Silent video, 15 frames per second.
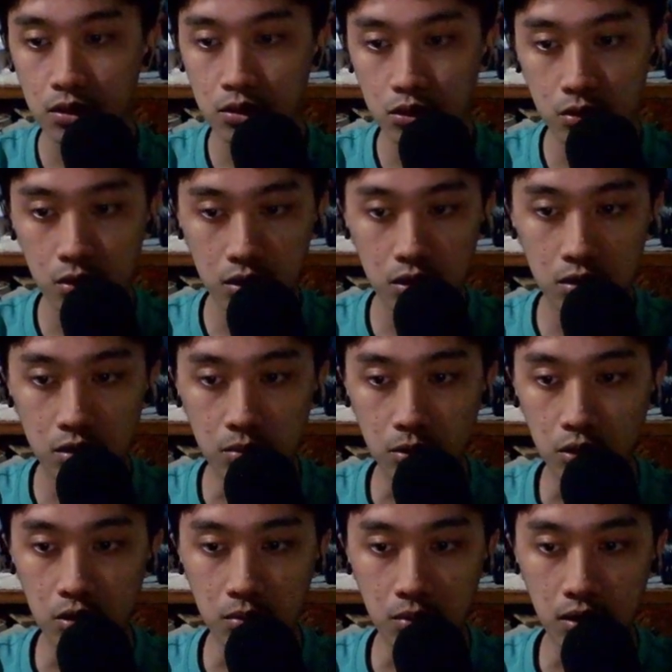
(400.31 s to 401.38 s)
So right here in the
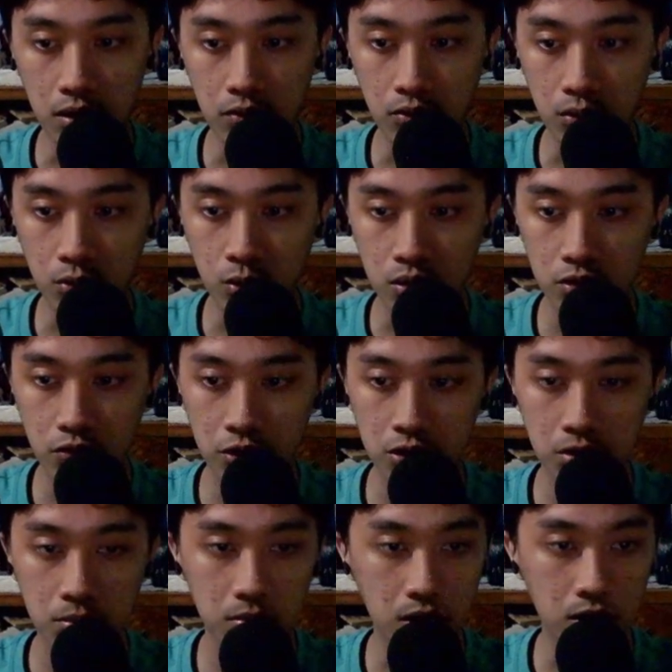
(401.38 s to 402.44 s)
bottom I have a 1
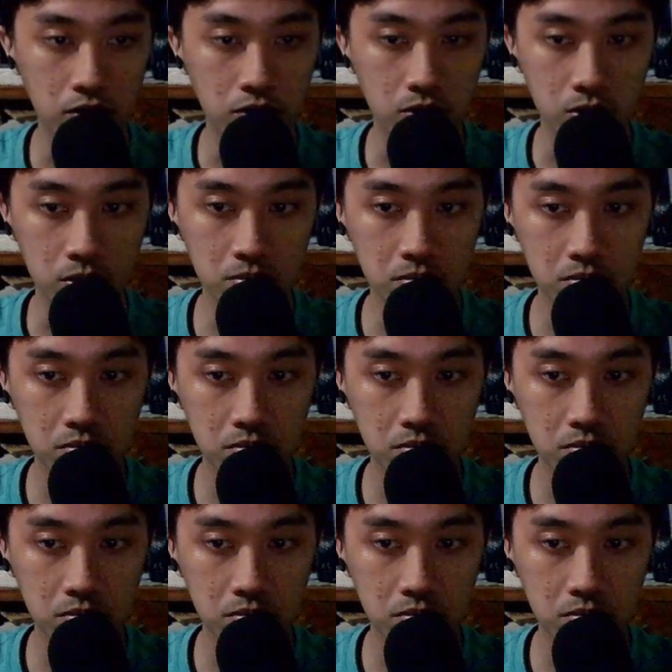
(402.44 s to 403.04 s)
fishing platform.